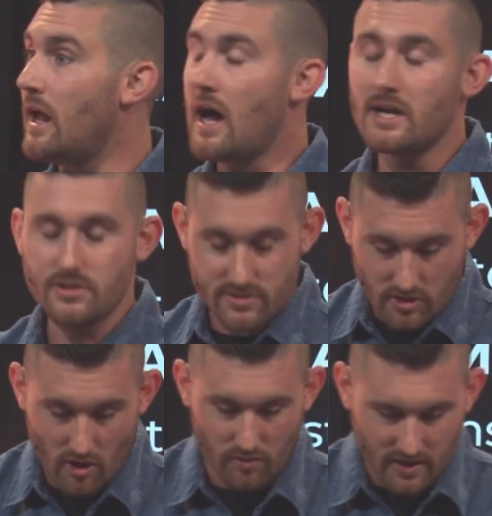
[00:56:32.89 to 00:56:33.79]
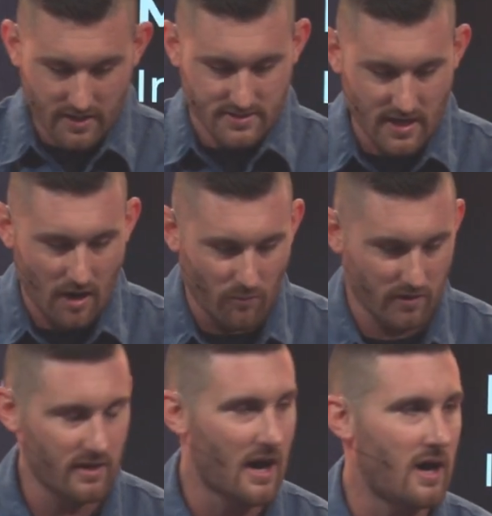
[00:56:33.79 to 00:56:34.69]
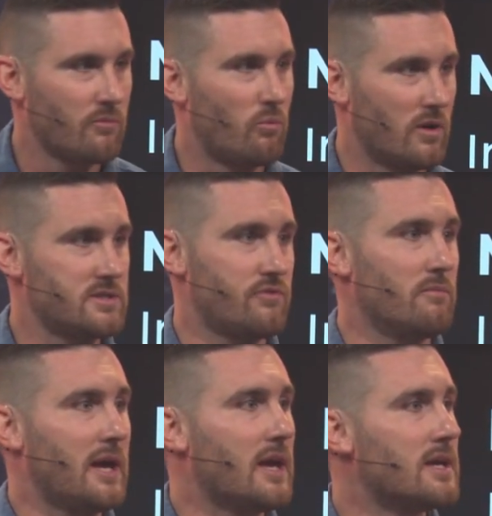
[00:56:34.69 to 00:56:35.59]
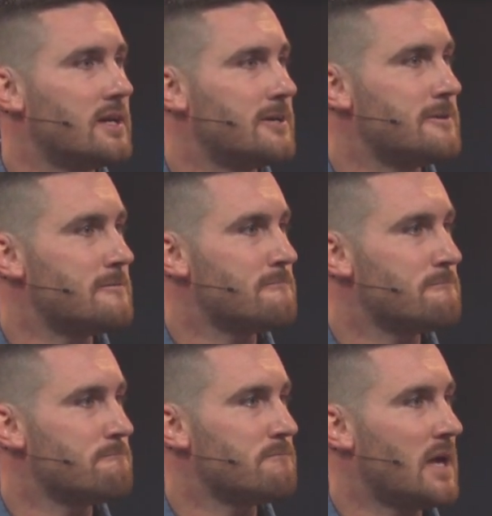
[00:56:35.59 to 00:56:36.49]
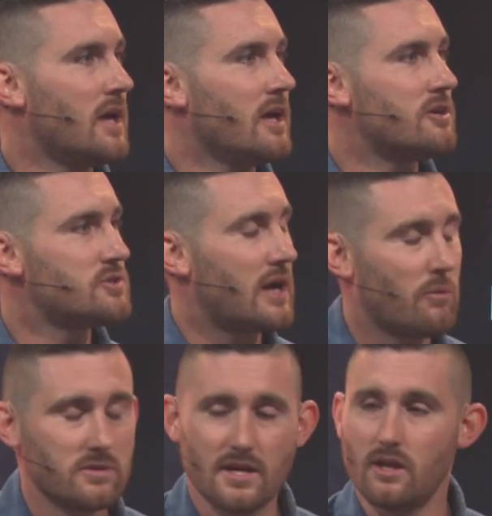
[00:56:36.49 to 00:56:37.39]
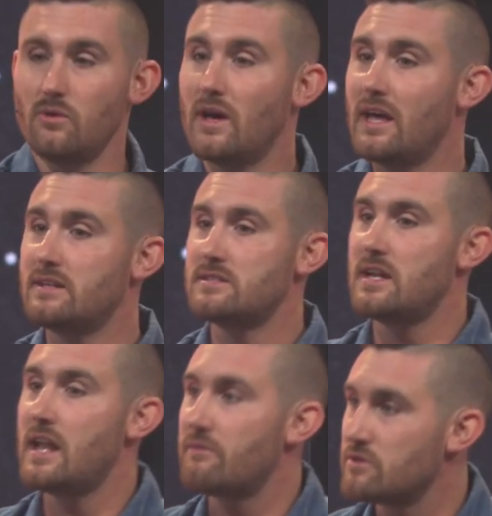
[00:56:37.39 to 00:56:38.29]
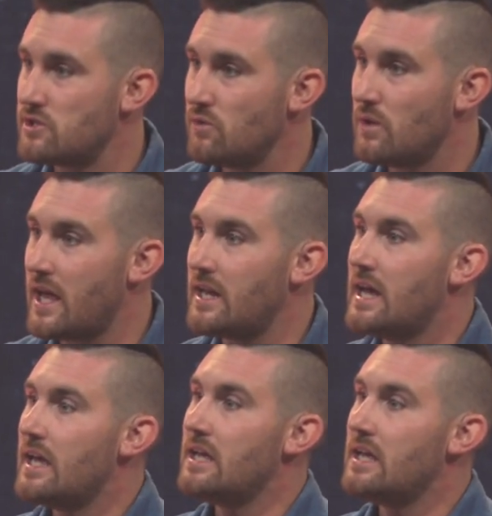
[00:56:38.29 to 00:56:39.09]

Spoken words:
And I just know that it's not what God wants for me. Here's what I will tell you. It is never too late.